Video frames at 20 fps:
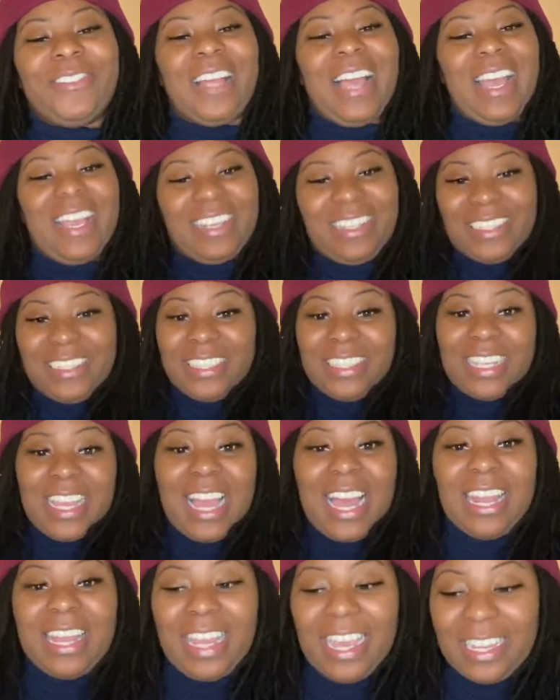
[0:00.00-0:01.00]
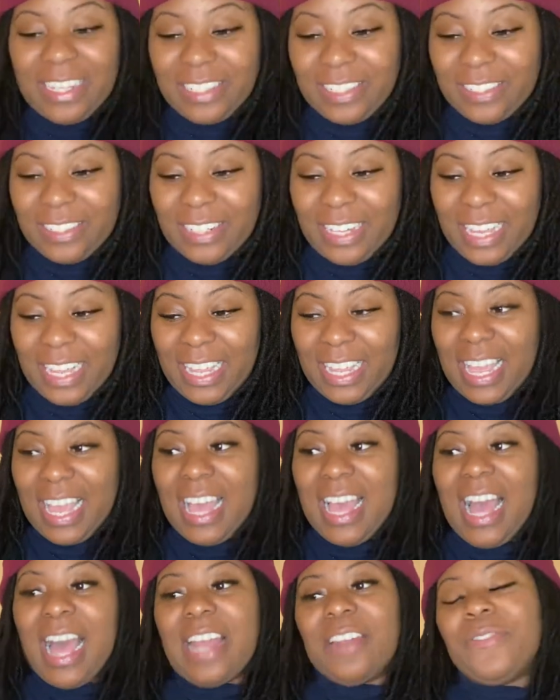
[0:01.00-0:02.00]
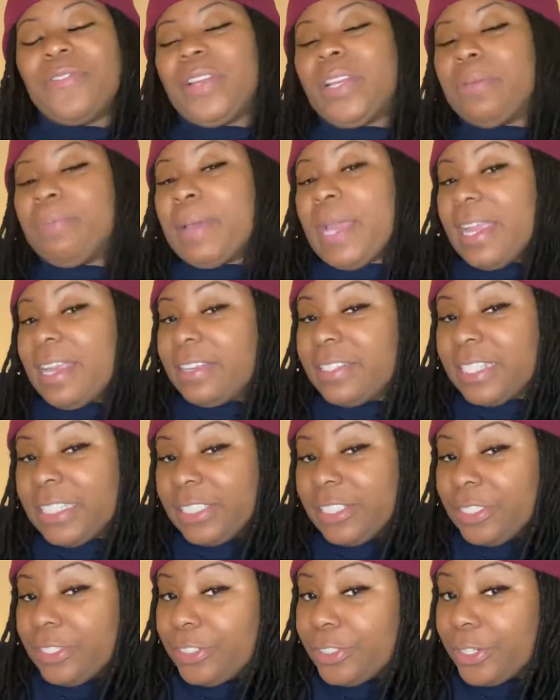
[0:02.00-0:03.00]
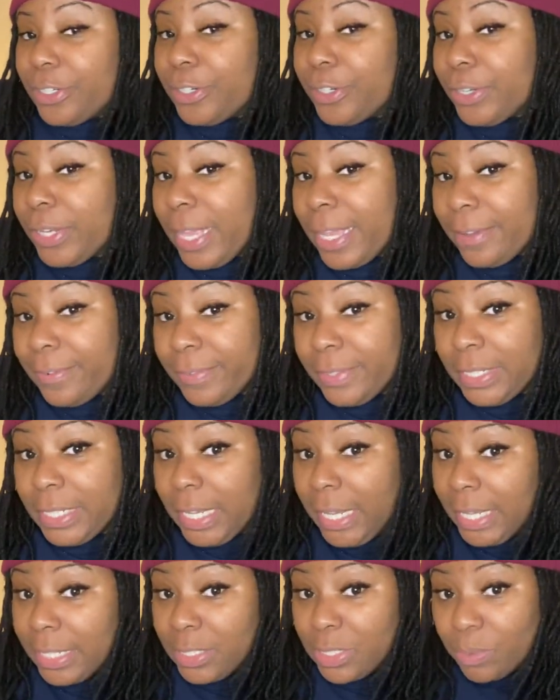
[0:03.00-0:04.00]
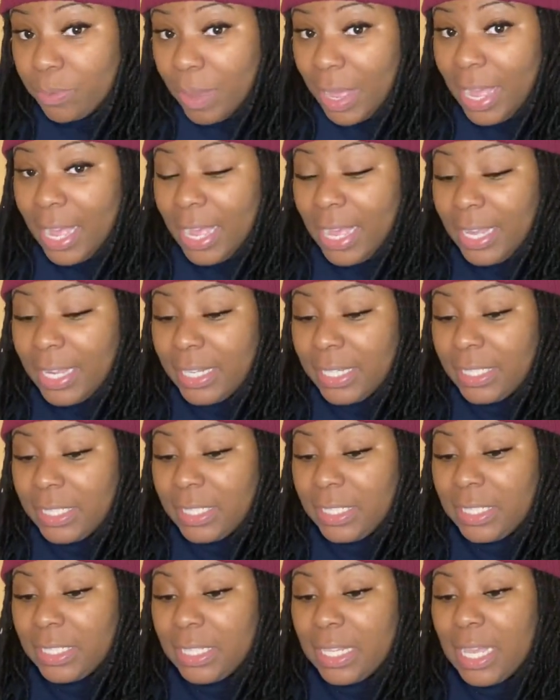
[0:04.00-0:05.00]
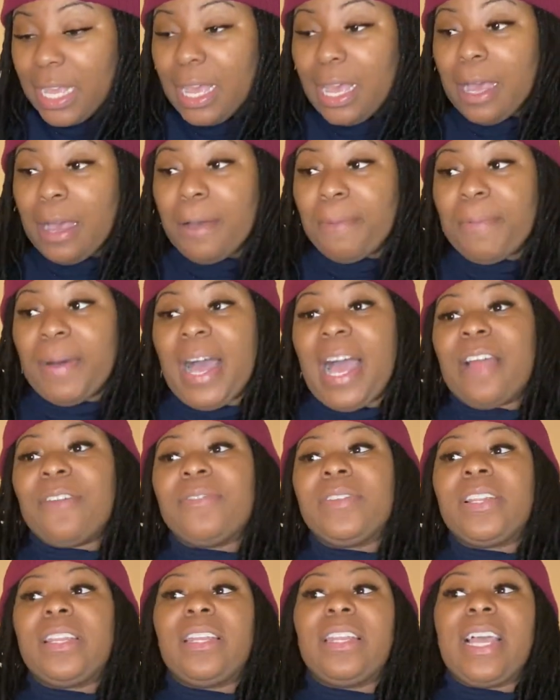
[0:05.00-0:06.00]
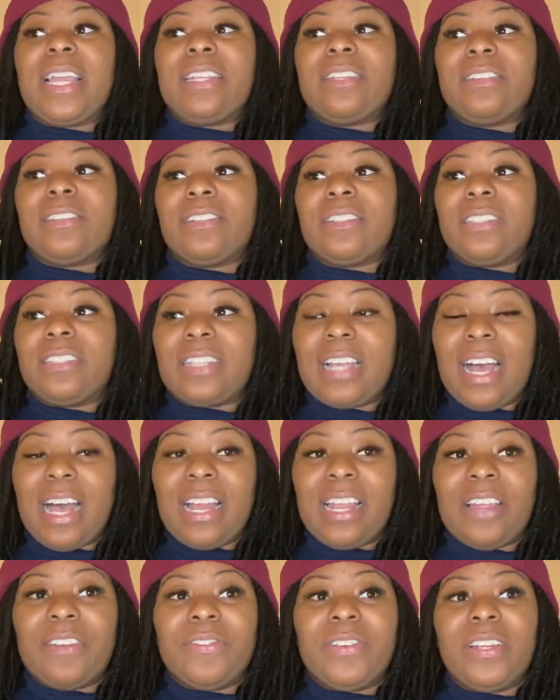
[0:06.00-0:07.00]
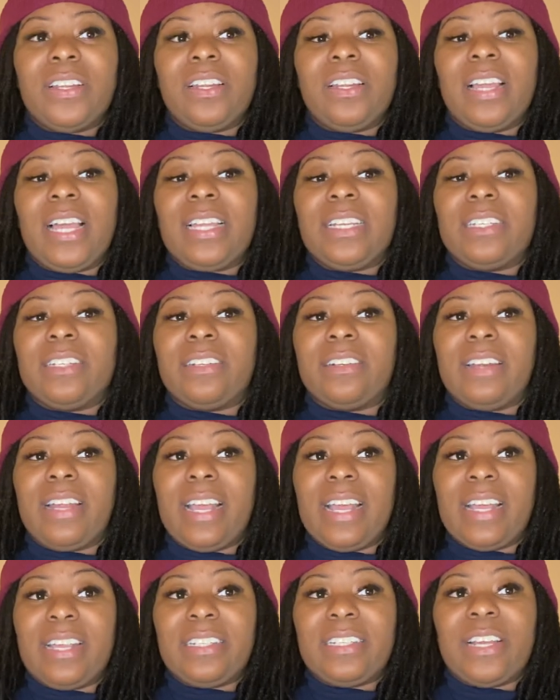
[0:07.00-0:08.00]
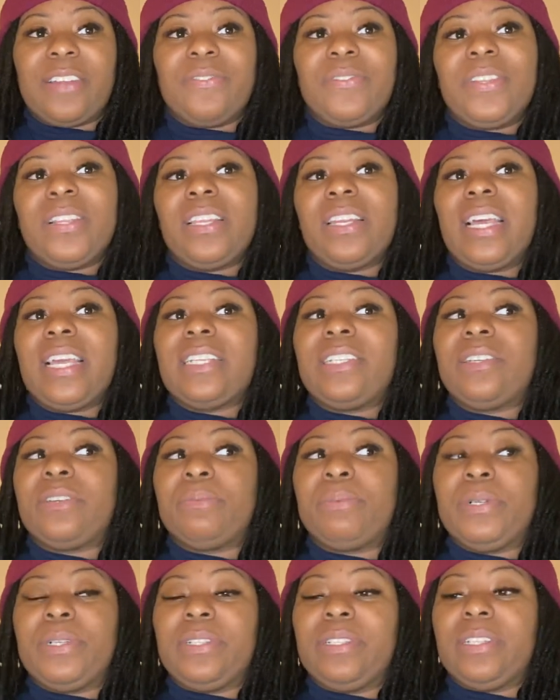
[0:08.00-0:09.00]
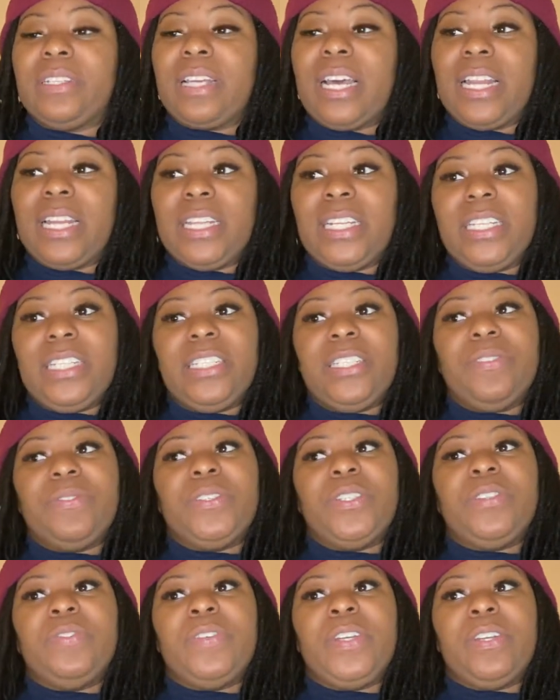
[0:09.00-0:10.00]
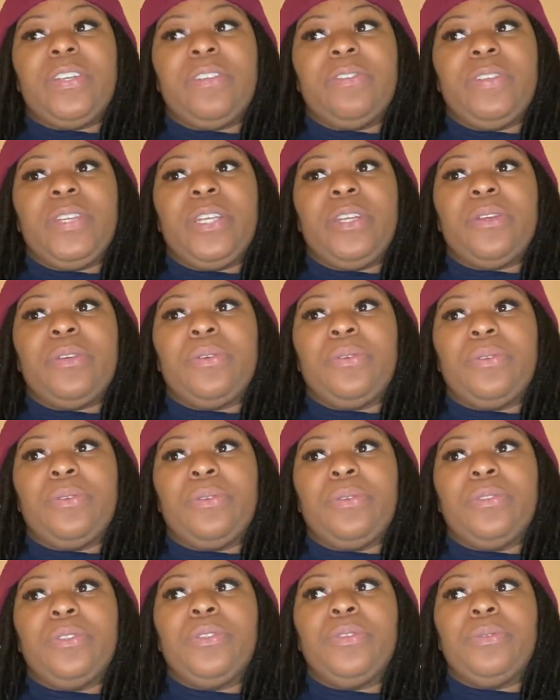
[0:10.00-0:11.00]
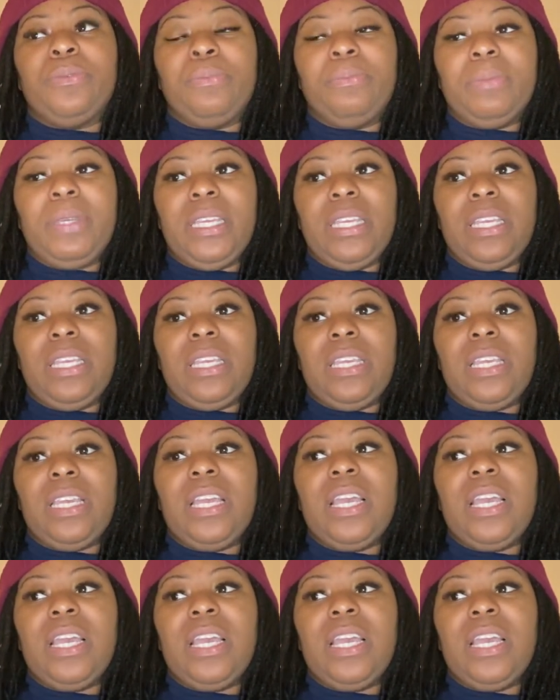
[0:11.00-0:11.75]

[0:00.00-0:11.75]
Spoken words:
Like just say I liked her. Like I didn't really pay attention to her like dance wise, but I really liked her style. I really liked her edge. I really liked her personality. She was very, very cool to me.